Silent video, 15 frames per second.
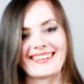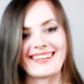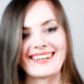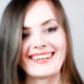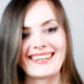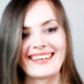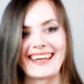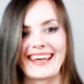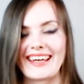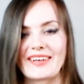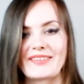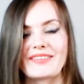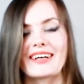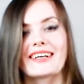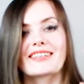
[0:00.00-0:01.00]

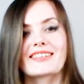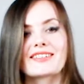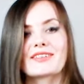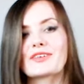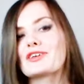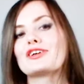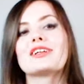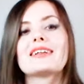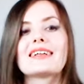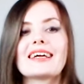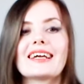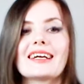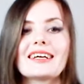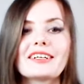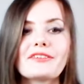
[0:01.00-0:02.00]
Okay, so
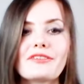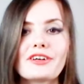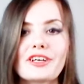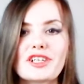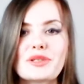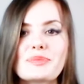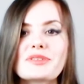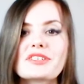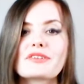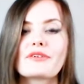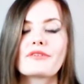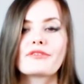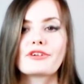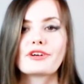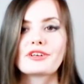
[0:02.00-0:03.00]
linking verbs
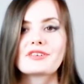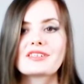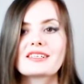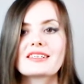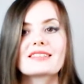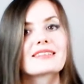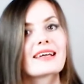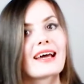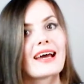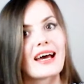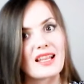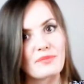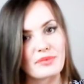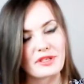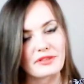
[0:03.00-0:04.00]
versus
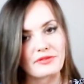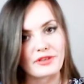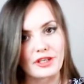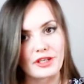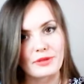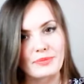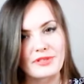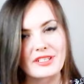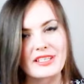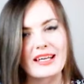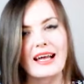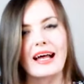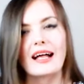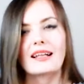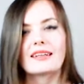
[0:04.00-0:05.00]
helping verbs.
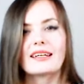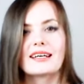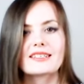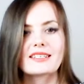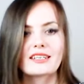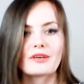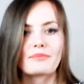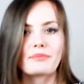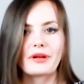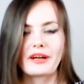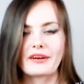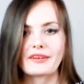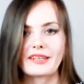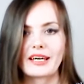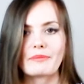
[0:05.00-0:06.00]
Let's
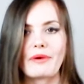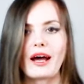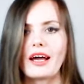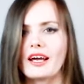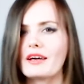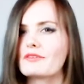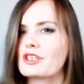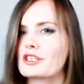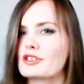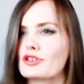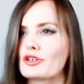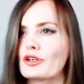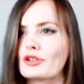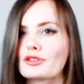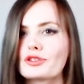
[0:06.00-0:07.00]
compare them. I have just
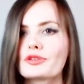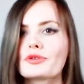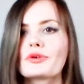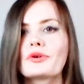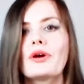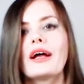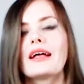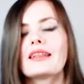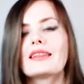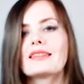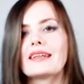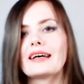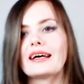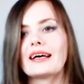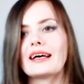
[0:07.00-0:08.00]
told you
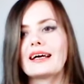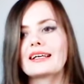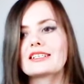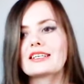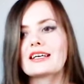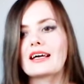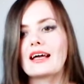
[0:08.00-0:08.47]
that